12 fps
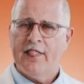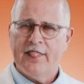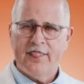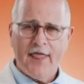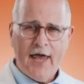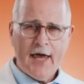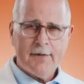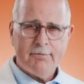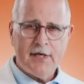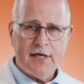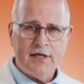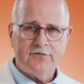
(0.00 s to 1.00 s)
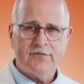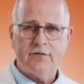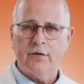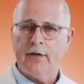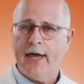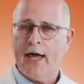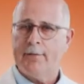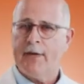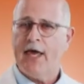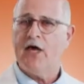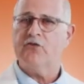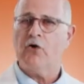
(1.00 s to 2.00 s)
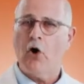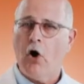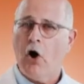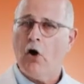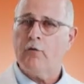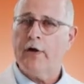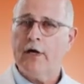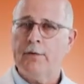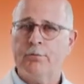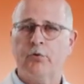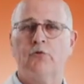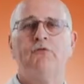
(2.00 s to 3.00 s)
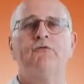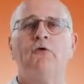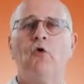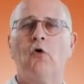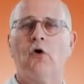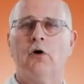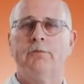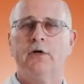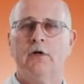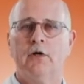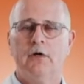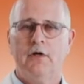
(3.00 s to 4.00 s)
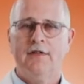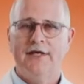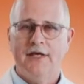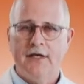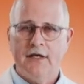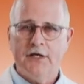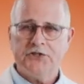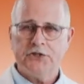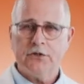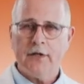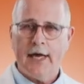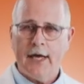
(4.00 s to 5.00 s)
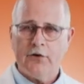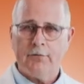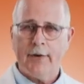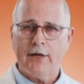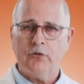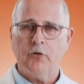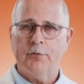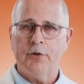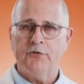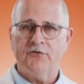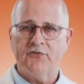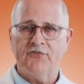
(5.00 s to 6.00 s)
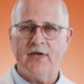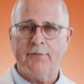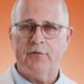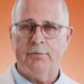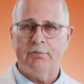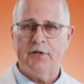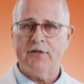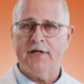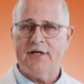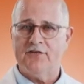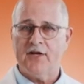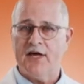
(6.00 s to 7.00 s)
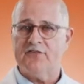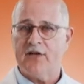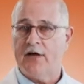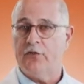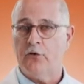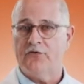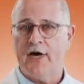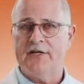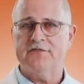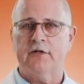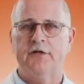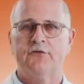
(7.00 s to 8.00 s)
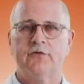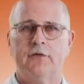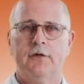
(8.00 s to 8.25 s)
That means the lab has already performed the initial antimicrobial susceptibility test on those isolates.